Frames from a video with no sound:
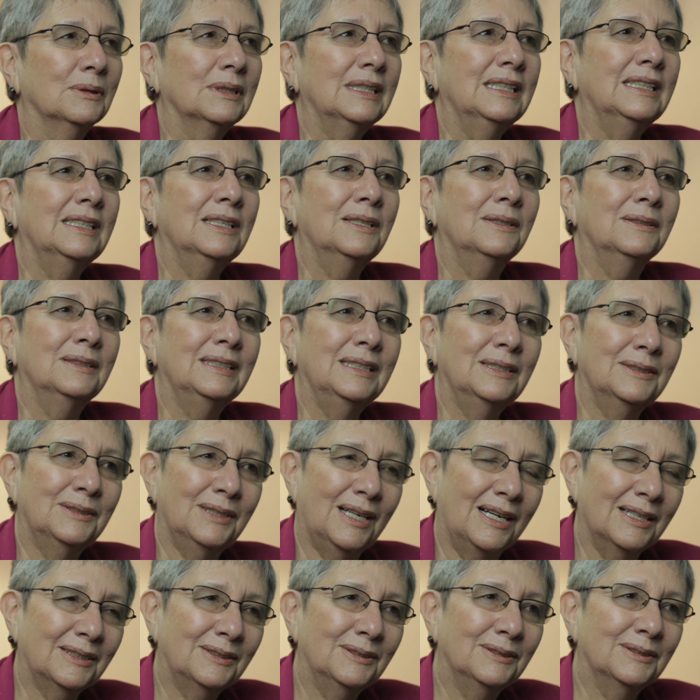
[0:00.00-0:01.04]
You know, and your
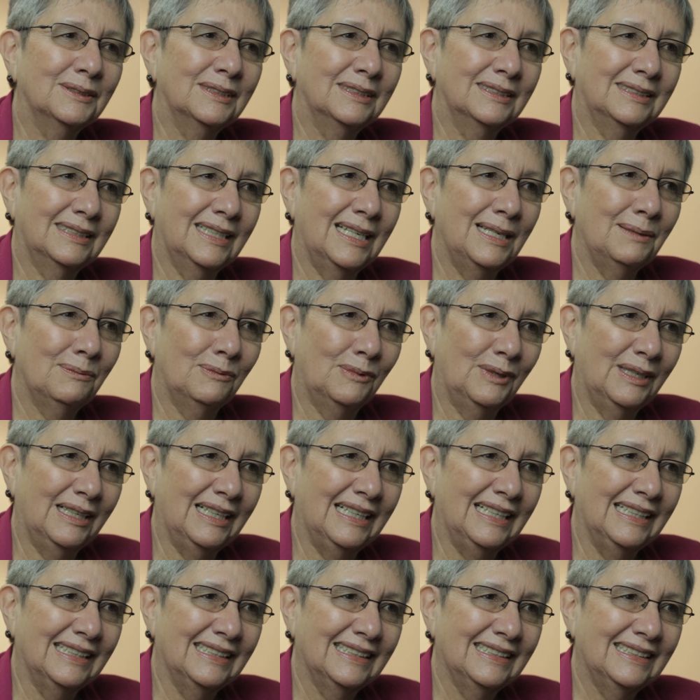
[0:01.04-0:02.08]
doctor's the same
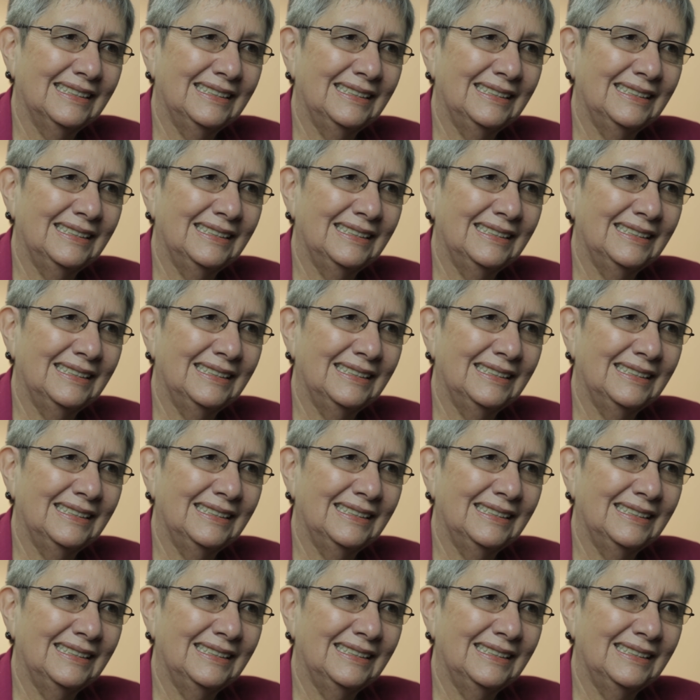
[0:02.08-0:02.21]
way.